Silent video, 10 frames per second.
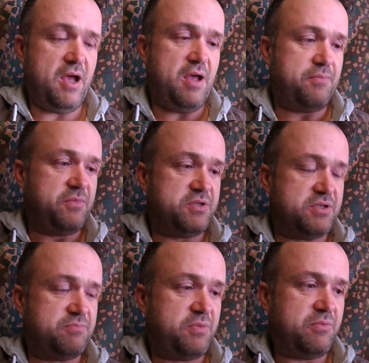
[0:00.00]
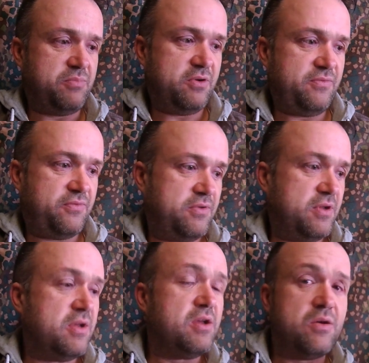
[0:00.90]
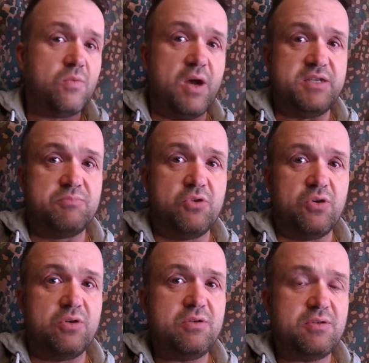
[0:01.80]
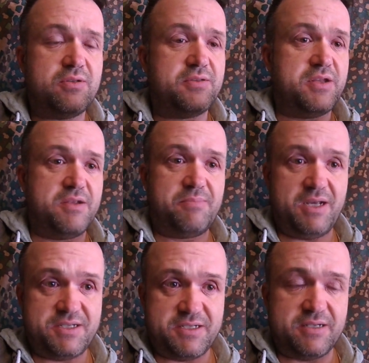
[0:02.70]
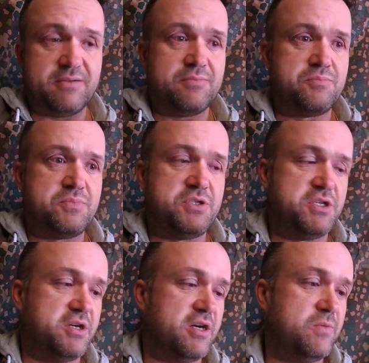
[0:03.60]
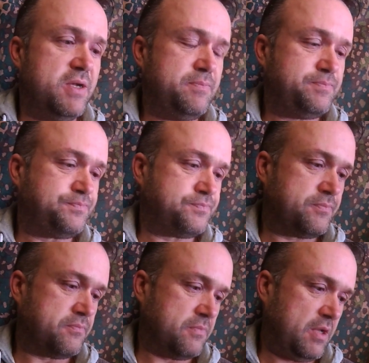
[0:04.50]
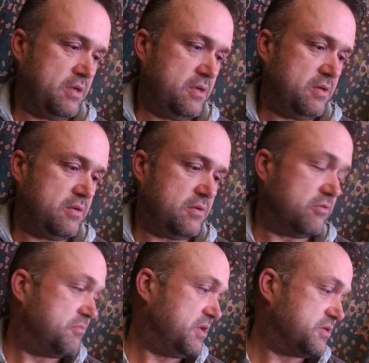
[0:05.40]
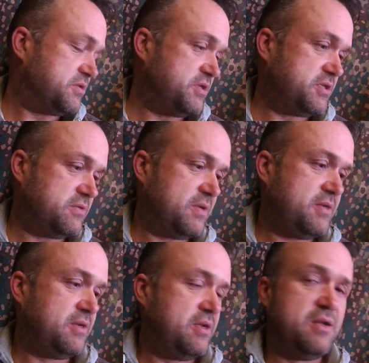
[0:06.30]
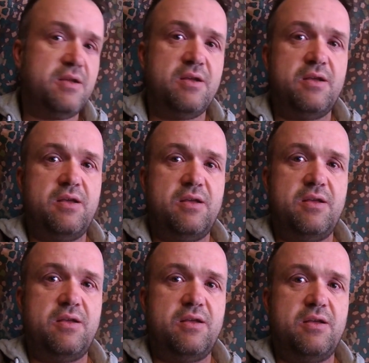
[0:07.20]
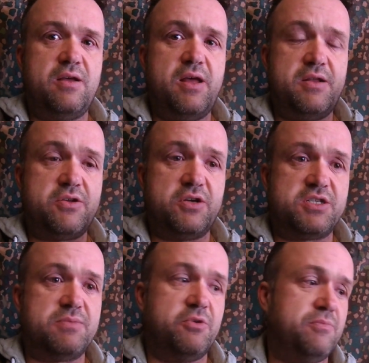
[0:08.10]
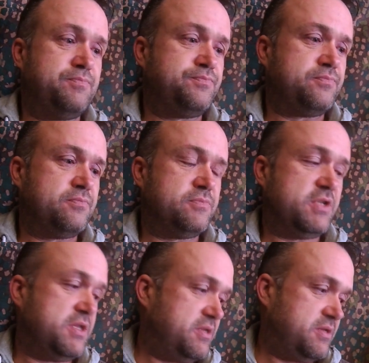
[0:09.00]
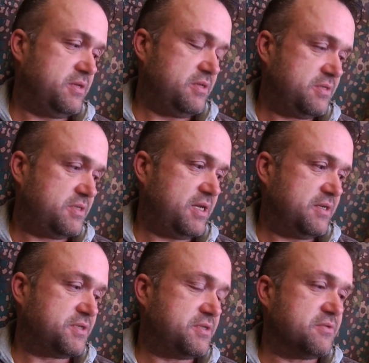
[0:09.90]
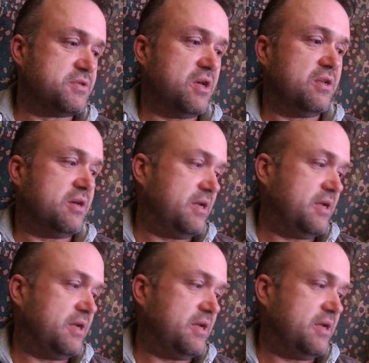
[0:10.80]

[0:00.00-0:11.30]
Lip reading: This is bomb proof, weighs more than your plastic GI one or military issue one, and costs more. So the stainless steel is not light.